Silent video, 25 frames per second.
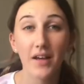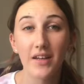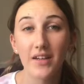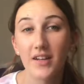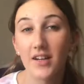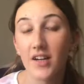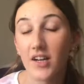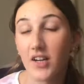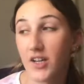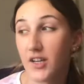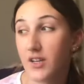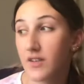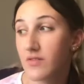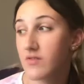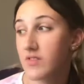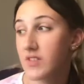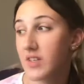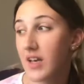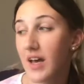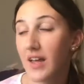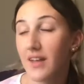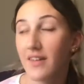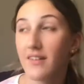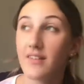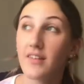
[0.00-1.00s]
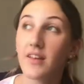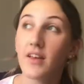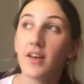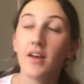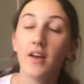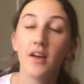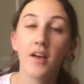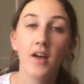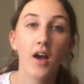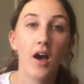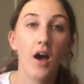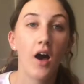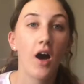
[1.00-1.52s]
clothes and
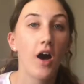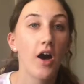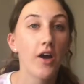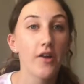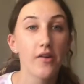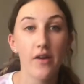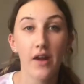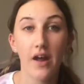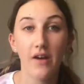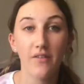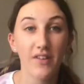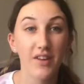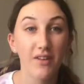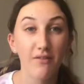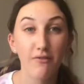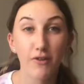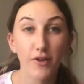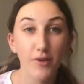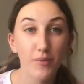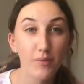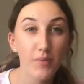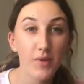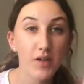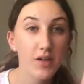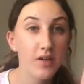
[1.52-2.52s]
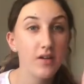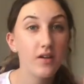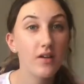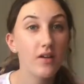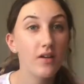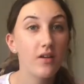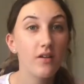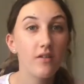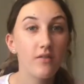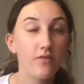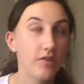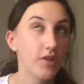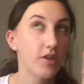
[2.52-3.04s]
I don't have any room
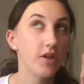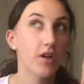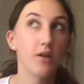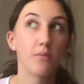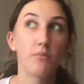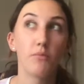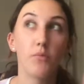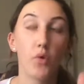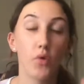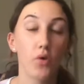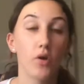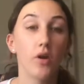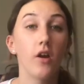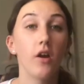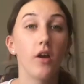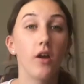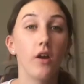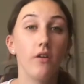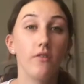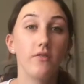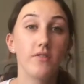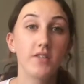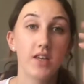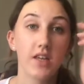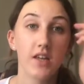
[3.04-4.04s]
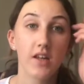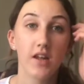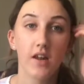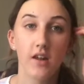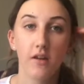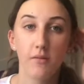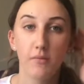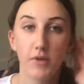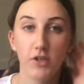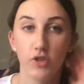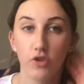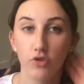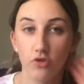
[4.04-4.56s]
for more clothes in any of
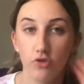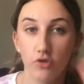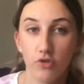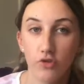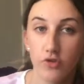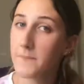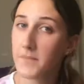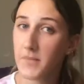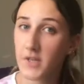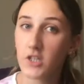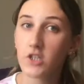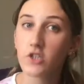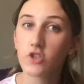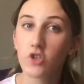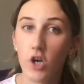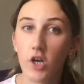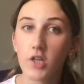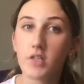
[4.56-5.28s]
my drawers. I'm gonna try and